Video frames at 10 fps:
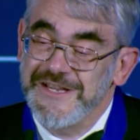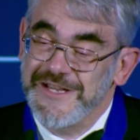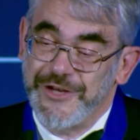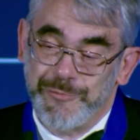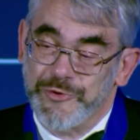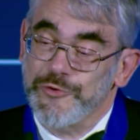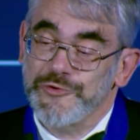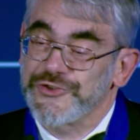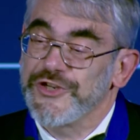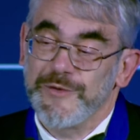an
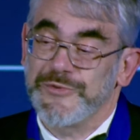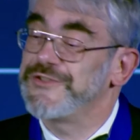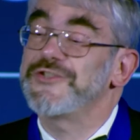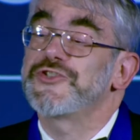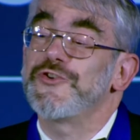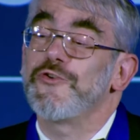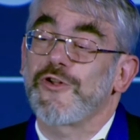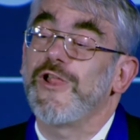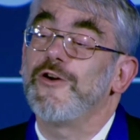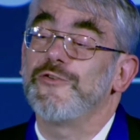approach, positional
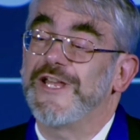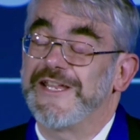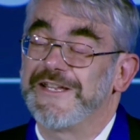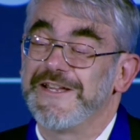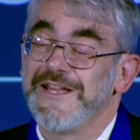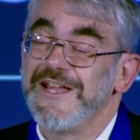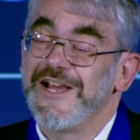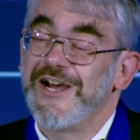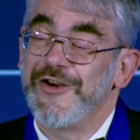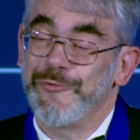cloning,